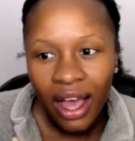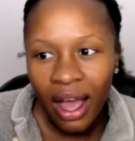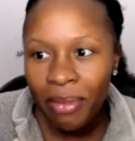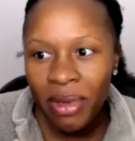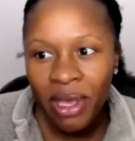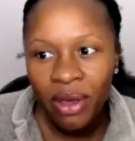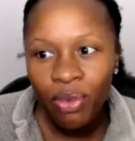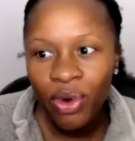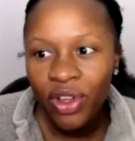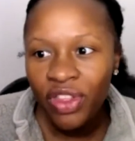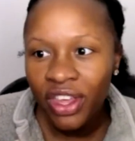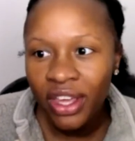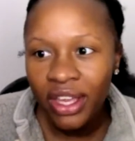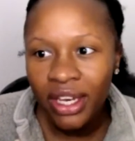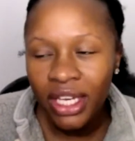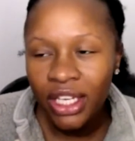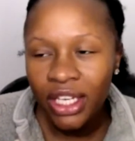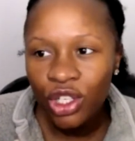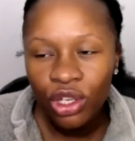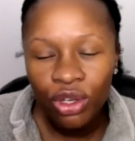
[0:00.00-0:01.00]
I mean,
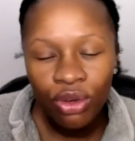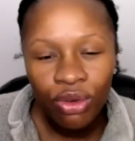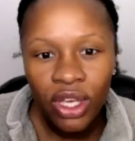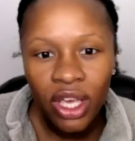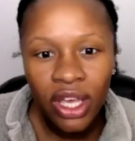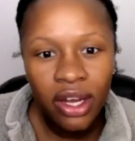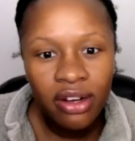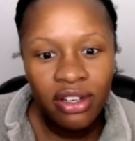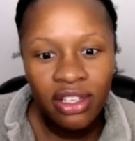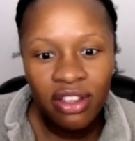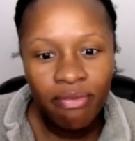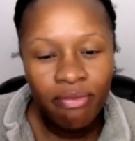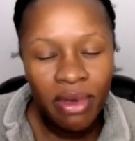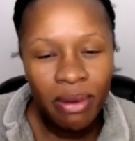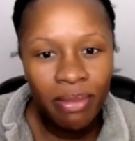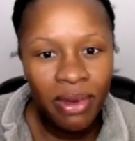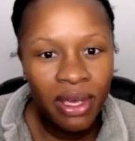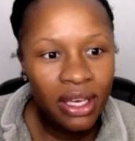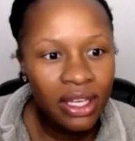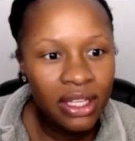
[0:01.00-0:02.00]
within 2 years of
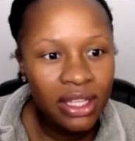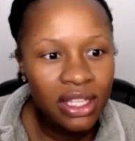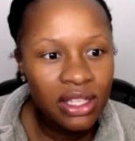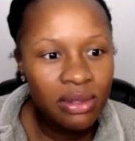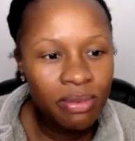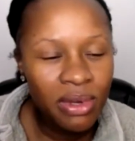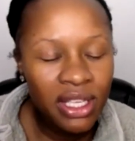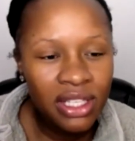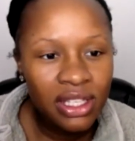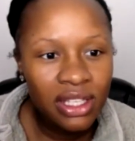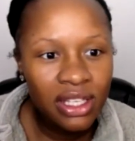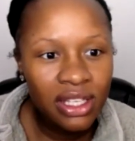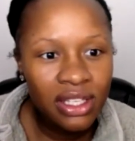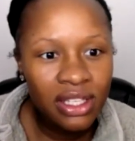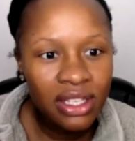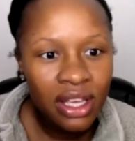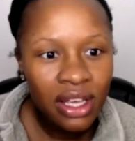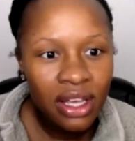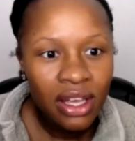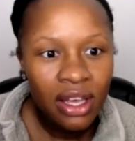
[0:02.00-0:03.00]
me being in this business,